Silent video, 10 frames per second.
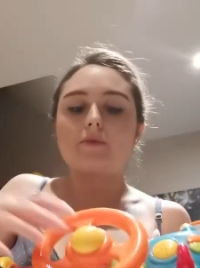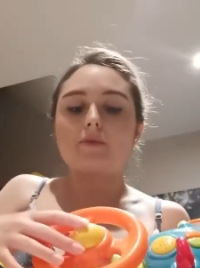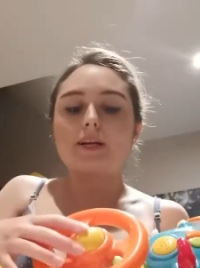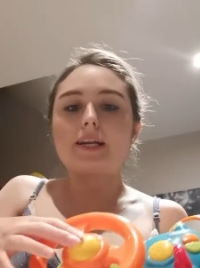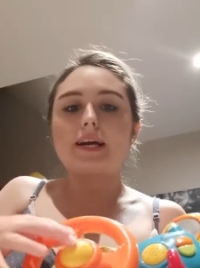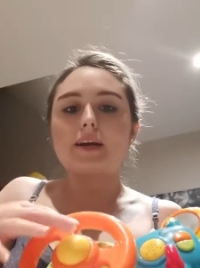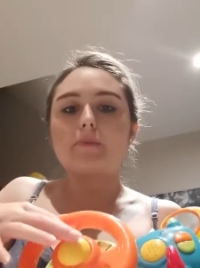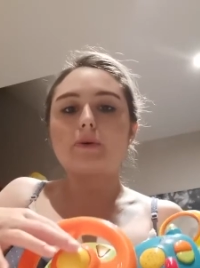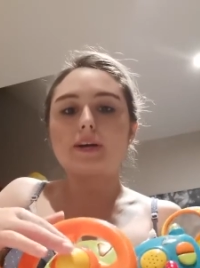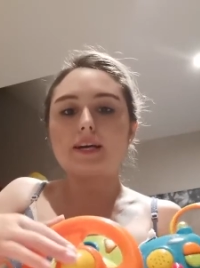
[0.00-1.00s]
What I like
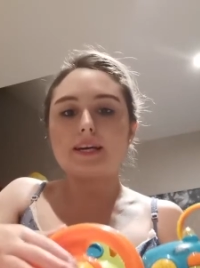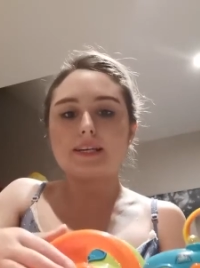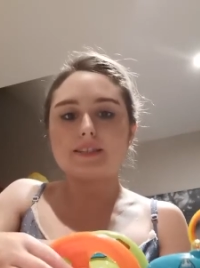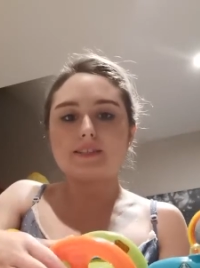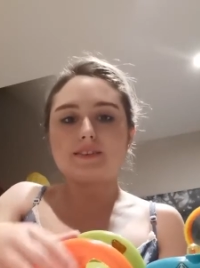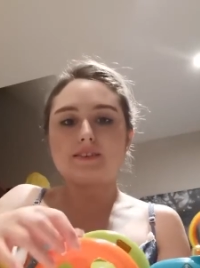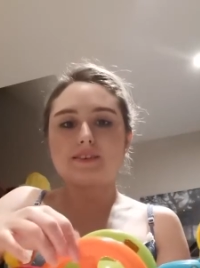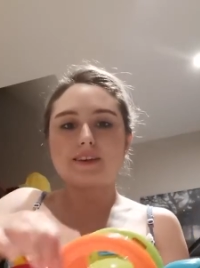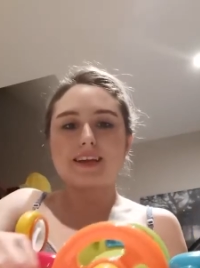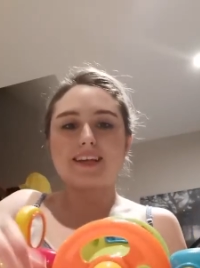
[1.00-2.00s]
about it is
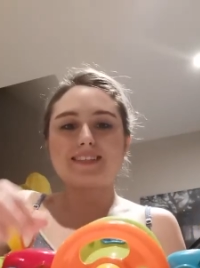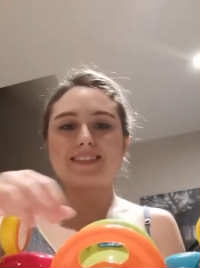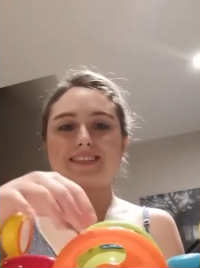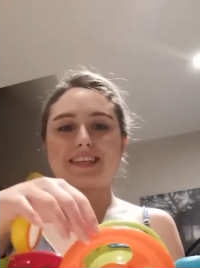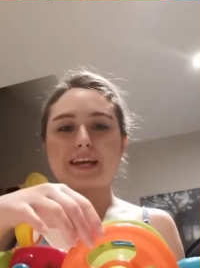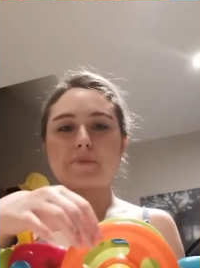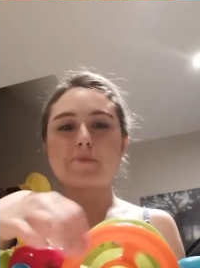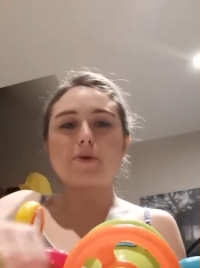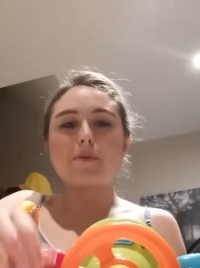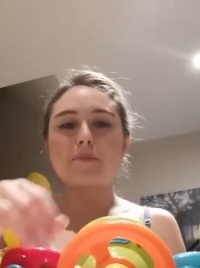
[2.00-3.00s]
it's like
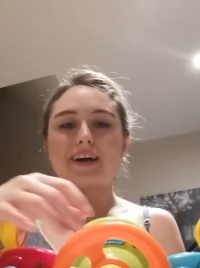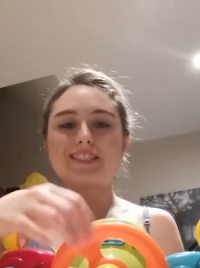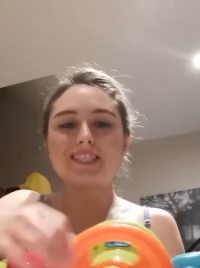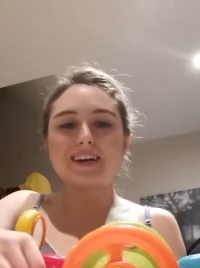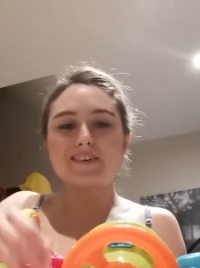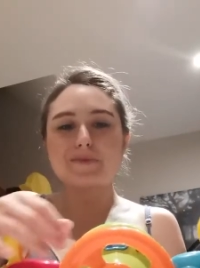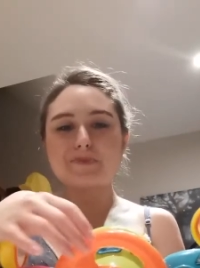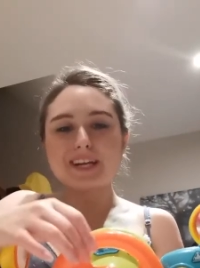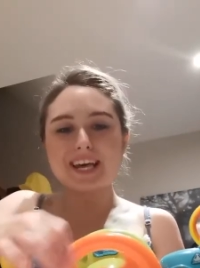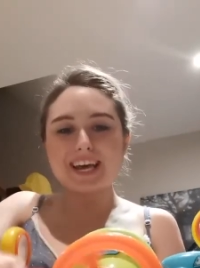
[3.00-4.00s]
more imaginary
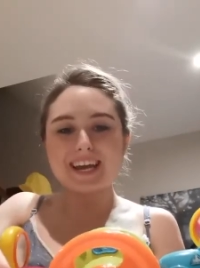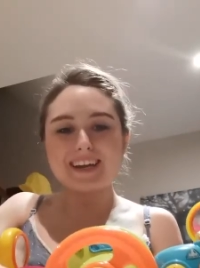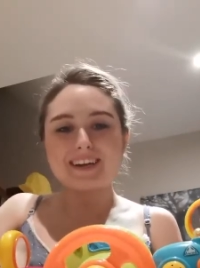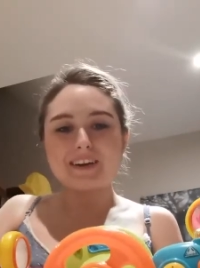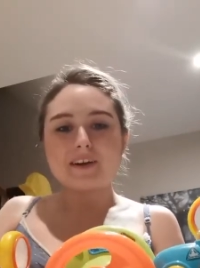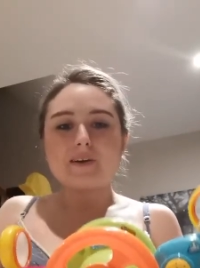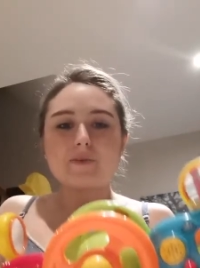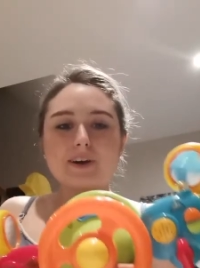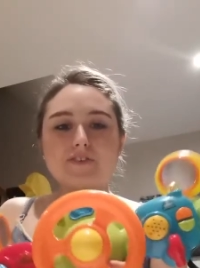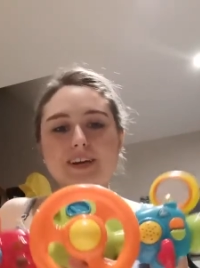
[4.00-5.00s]
play,
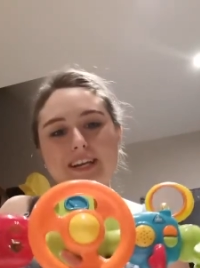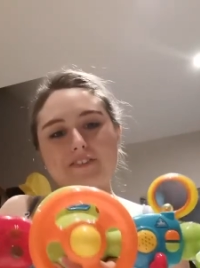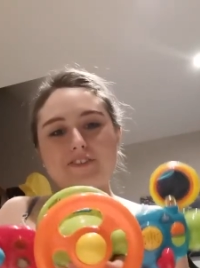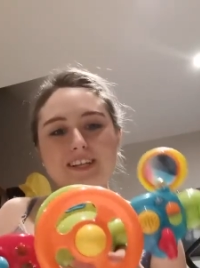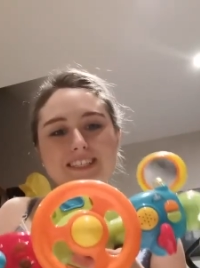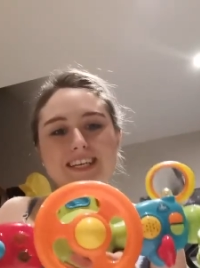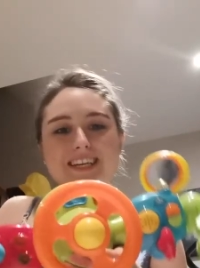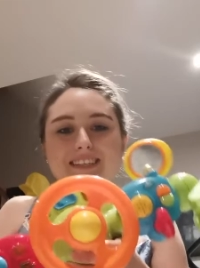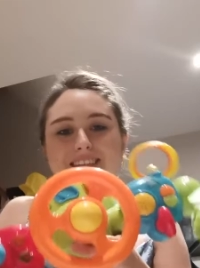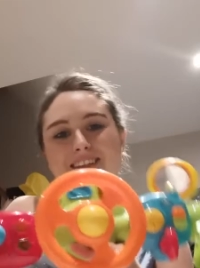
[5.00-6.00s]
where he really feels like
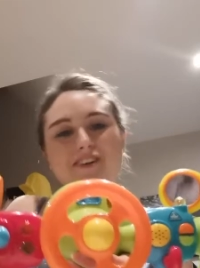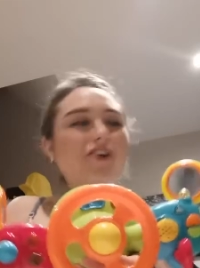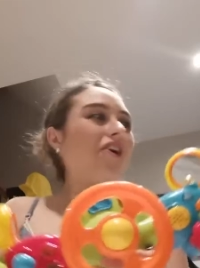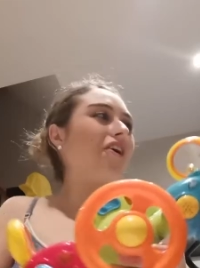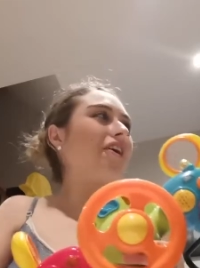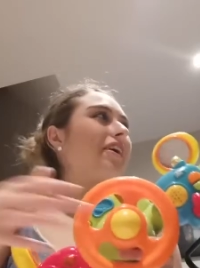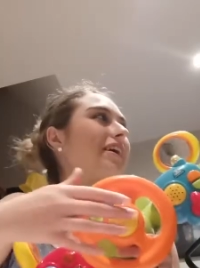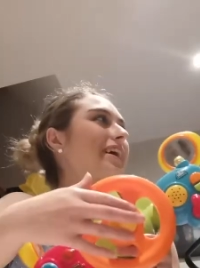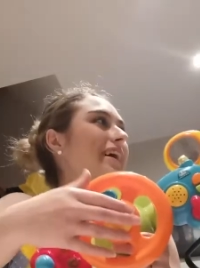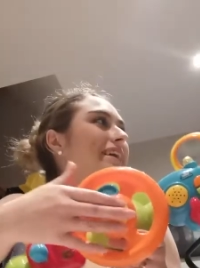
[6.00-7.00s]
he's in the car
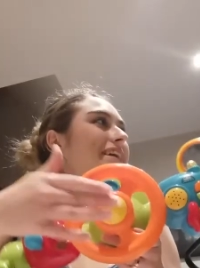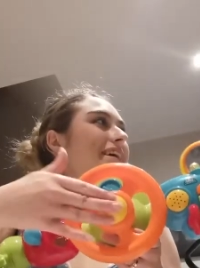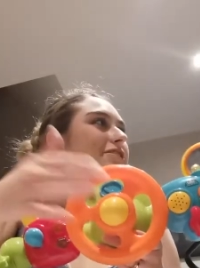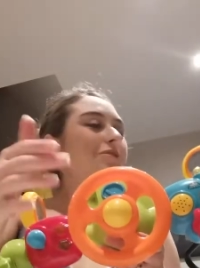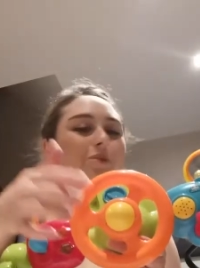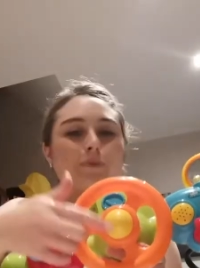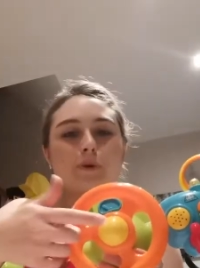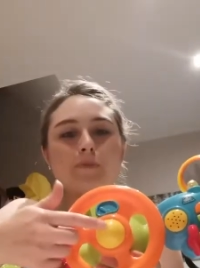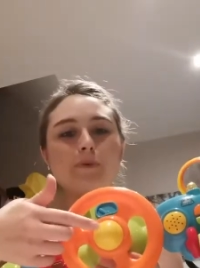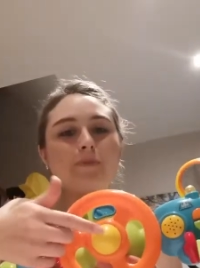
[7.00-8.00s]
and he likes to go
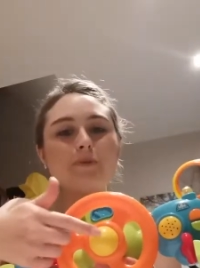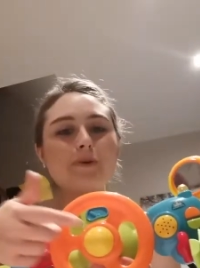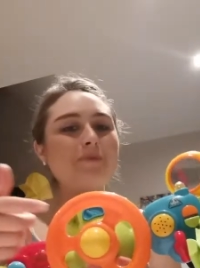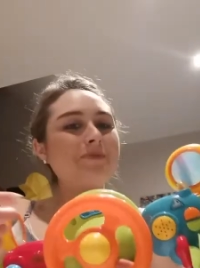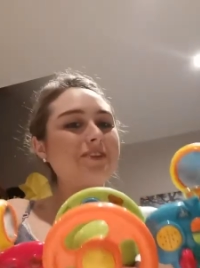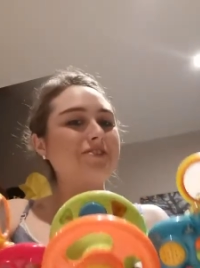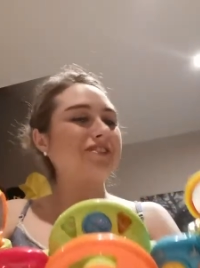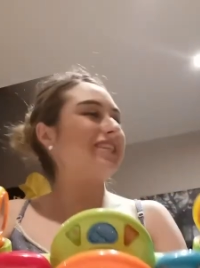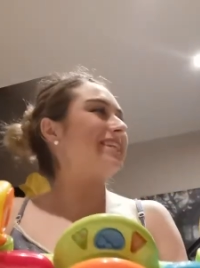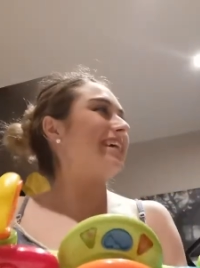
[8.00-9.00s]
brum brum brum,
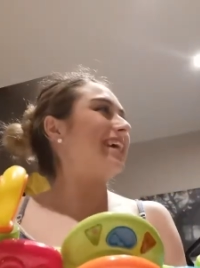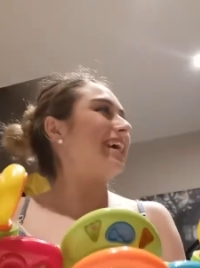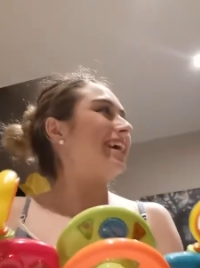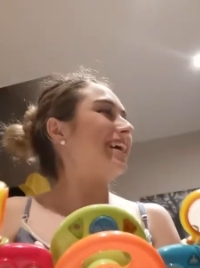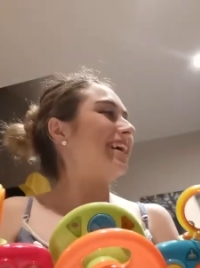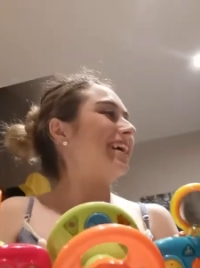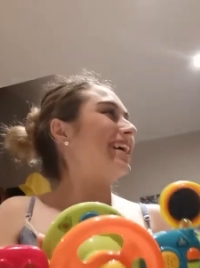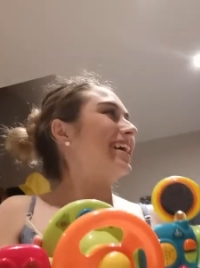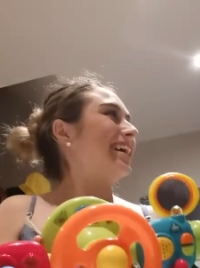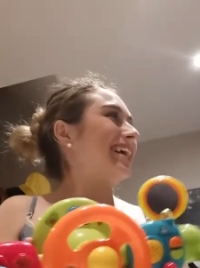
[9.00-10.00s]
don't you, Jakey?
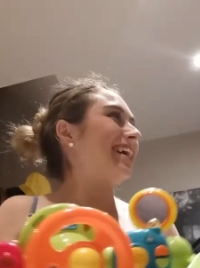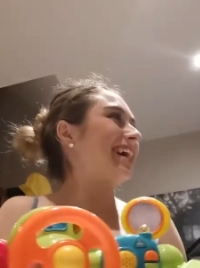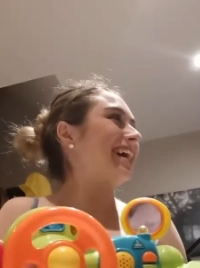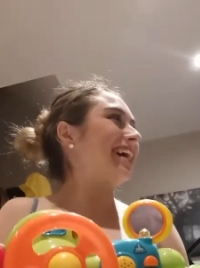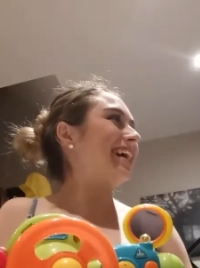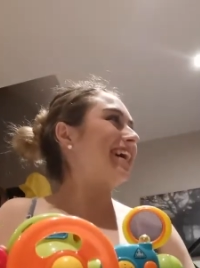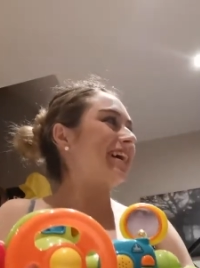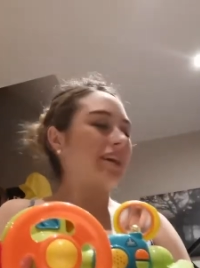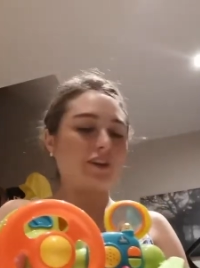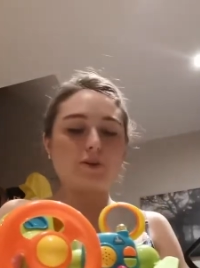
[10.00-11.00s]
Yeah,
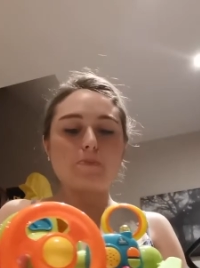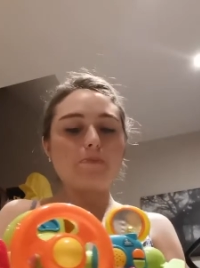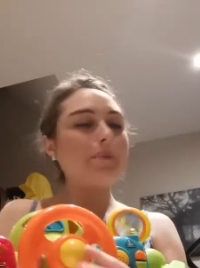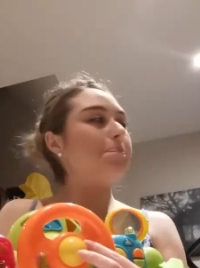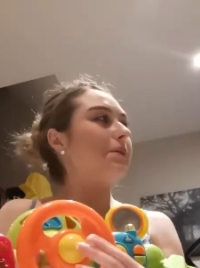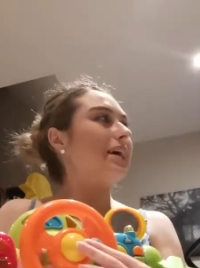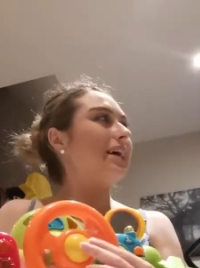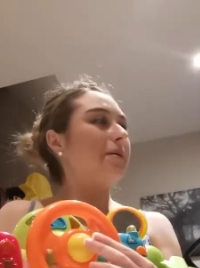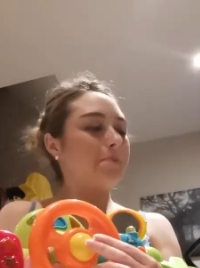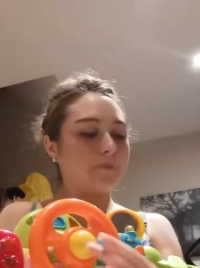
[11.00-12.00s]
you go beep
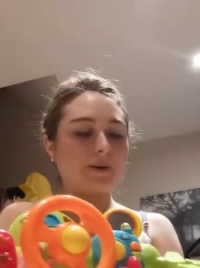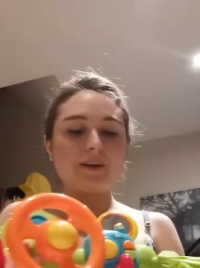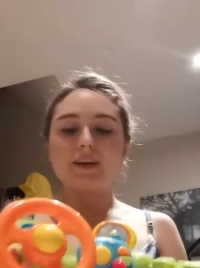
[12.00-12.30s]
beep.